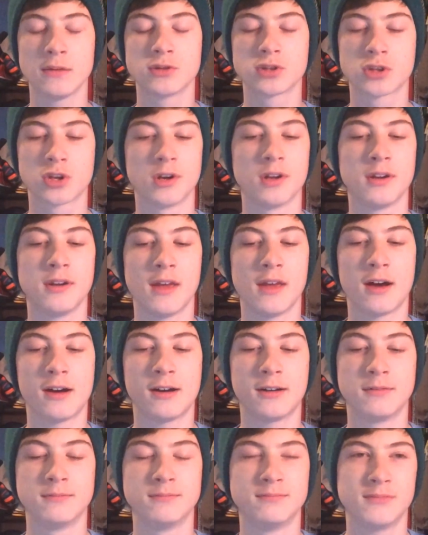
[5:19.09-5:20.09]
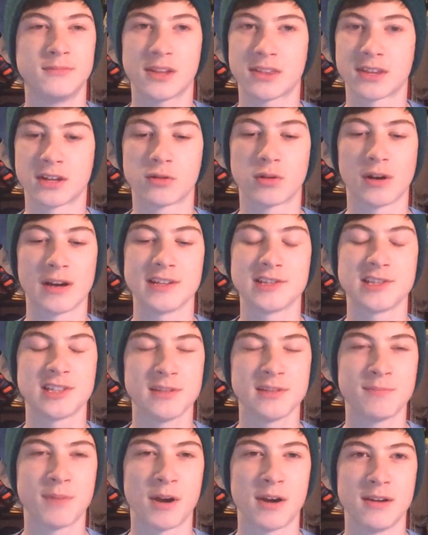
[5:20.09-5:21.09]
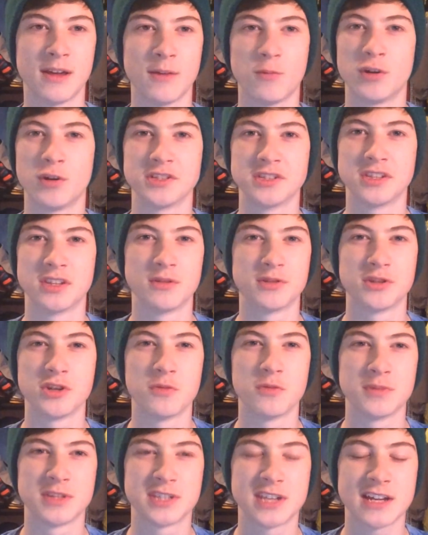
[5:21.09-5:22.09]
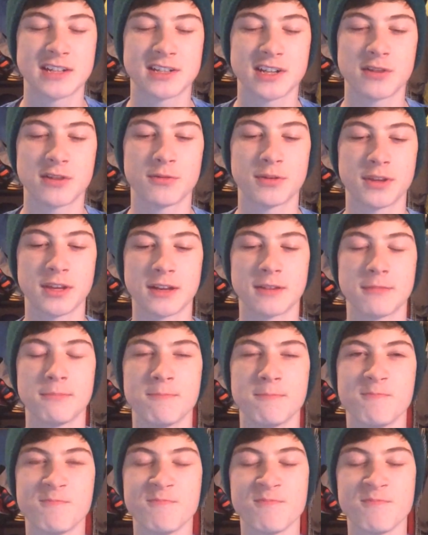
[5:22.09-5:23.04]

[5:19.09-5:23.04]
It was good. Nothing crazy, but there was no mistakes, I don't think.